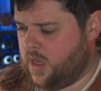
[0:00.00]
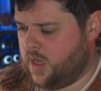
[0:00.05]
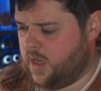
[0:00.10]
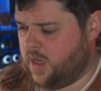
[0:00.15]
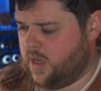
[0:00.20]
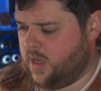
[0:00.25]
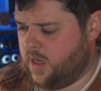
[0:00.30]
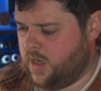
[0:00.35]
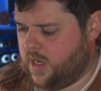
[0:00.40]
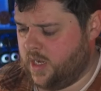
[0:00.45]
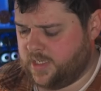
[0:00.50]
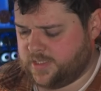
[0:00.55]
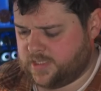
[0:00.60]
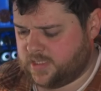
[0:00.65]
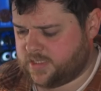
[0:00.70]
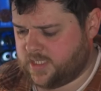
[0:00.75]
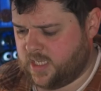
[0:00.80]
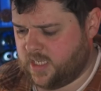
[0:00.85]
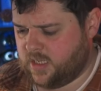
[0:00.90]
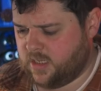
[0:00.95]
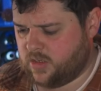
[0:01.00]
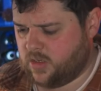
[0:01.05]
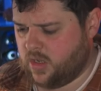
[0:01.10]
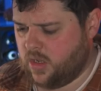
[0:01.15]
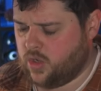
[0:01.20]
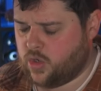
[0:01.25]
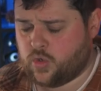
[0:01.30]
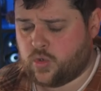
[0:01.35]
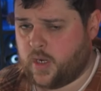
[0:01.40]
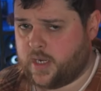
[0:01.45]
as I say,
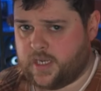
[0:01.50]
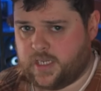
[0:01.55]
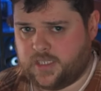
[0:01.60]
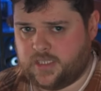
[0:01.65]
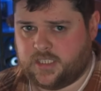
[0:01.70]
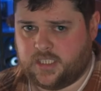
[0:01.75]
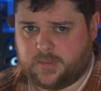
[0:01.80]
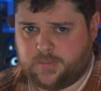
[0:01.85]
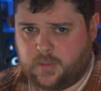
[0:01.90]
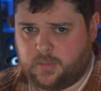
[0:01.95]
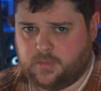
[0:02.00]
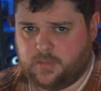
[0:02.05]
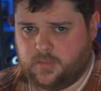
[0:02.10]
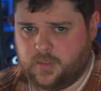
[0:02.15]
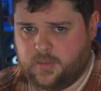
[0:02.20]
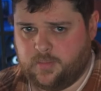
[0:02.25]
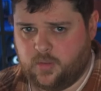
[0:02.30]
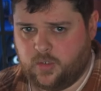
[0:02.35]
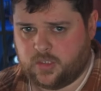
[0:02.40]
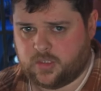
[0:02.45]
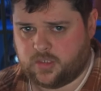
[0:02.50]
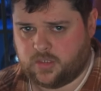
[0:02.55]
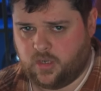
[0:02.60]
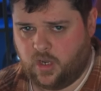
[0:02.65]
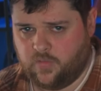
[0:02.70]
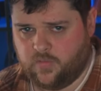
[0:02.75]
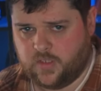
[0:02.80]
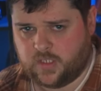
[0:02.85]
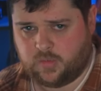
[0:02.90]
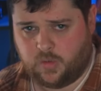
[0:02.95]
Critters is probably the
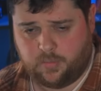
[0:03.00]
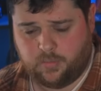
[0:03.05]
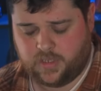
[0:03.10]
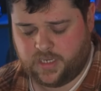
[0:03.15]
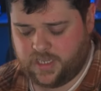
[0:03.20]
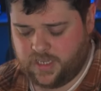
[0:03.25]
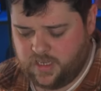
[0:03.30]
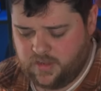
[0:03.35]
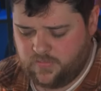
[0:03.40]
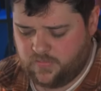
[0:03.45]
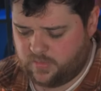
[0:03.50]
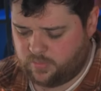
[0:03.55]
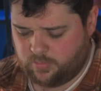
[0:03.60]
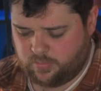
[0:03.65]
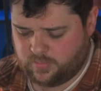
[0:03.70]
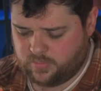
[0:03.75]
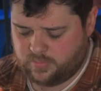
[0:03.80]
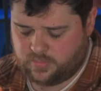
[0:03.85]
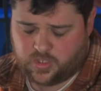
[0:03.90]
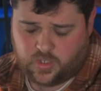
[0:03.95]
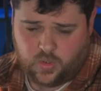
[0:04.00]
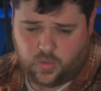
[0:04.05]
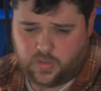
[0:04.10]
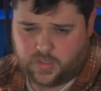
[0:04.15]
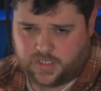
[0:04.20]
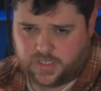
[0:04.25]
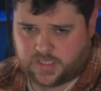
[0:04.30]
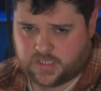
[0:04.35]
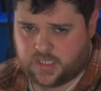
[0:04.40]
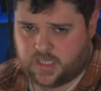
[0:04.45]
most obvious one, but even
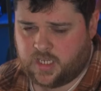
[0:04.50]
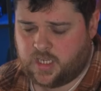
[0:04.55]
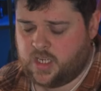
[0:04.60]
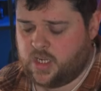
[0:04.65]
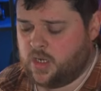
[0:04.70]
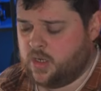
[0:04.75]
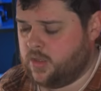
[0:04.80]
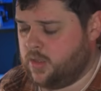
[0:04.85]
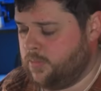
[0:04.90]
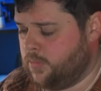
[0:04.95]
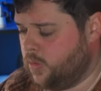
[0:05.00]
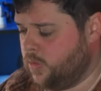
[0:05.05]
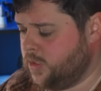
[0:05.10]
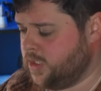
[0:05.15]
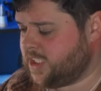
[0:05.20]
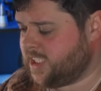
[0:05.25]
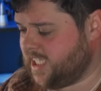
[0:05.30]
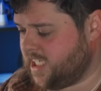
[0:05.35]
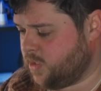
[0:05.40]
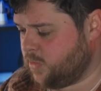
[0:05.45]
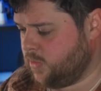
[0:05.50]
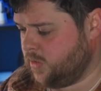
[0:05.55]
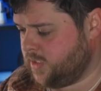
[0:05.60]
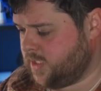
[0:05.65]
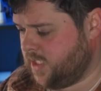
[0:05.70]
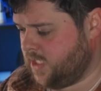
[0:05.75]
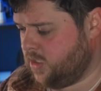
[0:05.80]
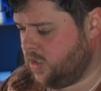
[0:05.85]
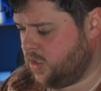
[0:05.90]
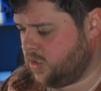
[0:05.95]
Ghoulies, the more
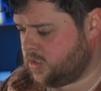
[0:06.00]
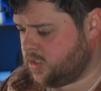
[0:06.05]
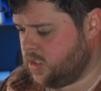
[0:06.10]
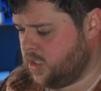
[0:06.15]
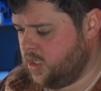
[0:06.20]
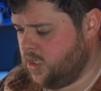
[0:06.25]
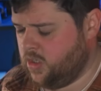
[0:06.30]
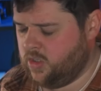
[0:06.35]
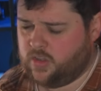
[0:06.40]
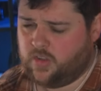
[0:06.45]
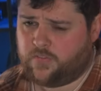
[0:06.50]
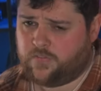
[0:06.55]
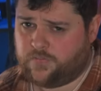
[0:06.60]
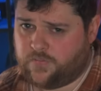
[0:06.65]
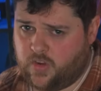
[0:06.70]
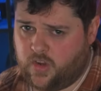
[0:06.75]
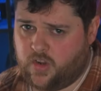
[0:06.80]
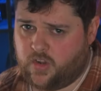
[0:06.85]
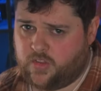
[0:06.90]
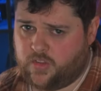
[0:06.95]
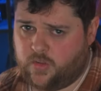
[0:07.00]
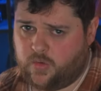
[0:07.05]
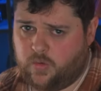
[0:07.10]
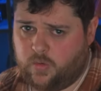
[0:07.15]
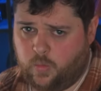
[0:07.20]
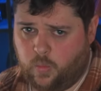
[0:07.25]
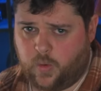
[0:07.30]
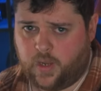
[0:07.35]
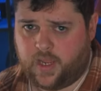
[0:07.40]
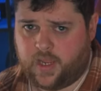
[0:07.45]
sequels they got, the
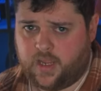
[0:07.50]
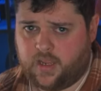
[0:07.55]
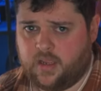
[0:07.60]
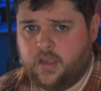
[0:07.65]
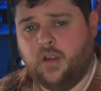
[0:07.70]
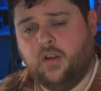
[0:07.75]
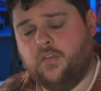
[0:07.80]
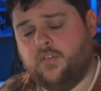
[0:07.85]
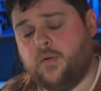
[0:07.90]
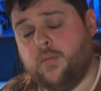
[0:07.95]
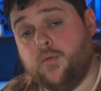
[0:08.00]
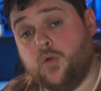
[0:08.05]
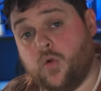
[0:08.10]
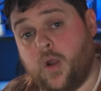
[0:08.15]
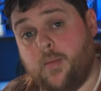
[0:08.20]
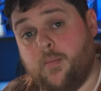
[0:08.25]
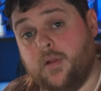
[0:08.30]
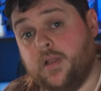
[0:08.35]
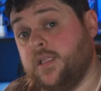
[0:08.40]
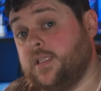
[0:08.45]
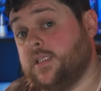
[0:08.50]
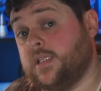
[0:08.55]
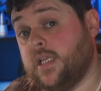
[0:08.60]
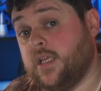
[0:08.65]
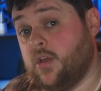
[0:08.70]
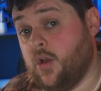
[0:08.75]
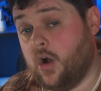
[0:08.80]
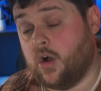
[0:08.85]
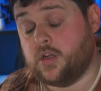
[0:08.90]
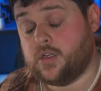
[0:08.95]
further away from Gremlins
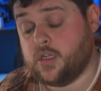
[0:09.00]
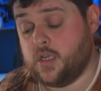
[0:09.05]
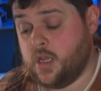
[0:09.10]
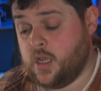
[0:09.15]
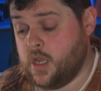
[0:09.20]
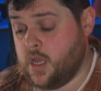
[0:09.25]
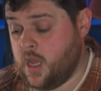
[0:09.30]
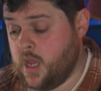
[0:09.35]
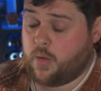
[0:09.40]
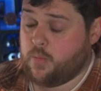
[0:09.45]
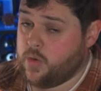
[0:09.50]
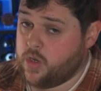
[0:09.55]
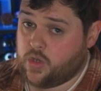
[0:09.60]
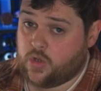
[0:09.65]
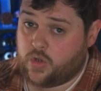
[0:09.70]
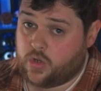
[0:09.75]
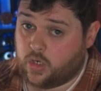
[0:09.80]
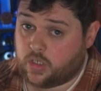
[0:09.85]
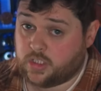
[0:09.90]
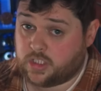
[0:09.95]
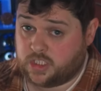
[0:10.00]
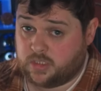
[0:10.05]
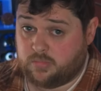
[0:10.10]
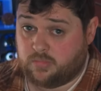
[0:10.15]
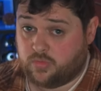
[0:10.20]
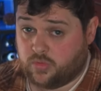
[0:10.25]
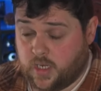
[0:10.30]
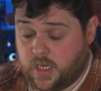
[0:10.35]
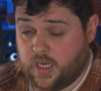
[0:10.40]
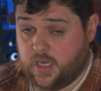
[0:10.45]
they got. And we got
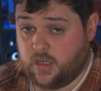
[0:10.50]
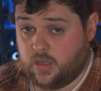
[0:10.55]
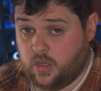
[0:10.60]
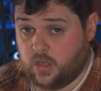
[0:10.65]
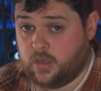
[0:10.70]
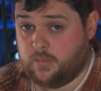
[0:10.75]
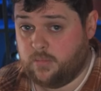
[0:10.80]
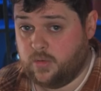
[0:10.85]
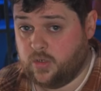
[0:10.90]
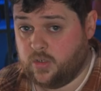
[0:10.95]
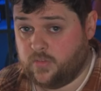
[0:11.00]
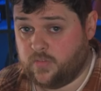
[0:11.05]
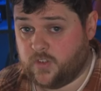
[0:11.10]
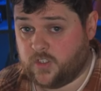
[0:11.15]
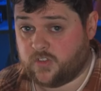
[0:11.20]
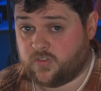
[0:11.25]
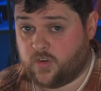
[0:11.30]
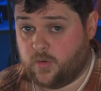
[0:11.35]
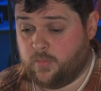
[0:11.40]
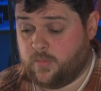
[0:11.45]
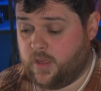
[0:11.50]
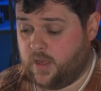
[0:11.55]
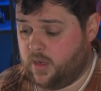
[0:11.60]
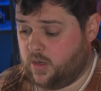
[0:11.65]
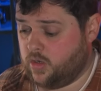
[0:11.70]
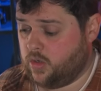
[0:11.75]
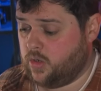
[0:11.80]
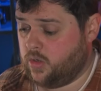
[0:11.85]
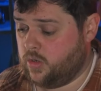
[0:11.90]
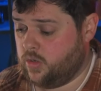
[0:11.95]
some really good movies from
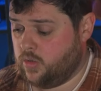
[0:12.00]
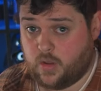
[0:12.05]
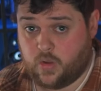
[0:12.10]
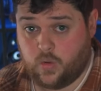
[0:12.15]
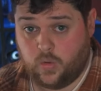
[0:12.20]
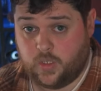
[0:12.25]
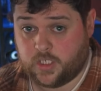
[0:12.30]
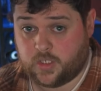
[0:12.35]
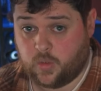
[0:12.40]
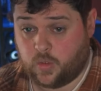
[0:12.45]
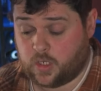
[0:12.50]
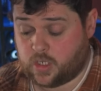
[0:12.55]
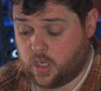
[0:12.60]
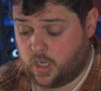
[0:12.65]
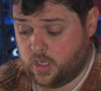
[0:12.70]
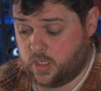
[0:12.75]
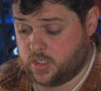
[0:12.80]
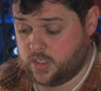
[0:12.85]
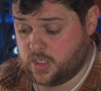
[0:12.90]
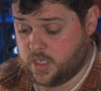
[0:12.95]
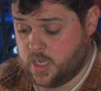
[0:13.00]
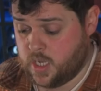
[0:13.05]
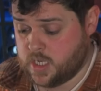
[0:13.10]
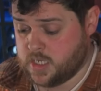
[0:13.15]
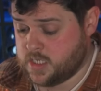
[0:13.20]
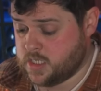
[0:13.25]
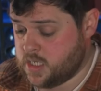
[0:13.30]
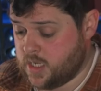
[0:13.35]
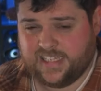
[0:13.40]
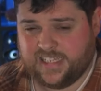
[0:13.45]
that. Ghoulies Go to College
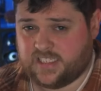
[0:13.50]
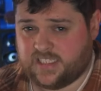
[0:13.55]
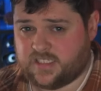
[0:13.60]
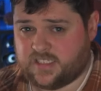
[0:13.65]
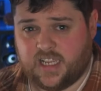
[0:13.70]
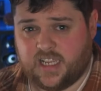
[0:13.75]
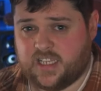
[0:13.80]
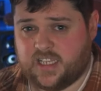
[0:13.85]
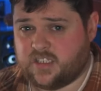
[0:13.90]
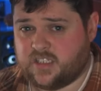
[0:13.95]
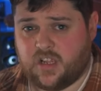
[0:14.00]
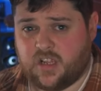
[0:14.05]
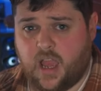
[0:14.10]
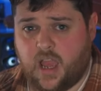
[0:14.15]
is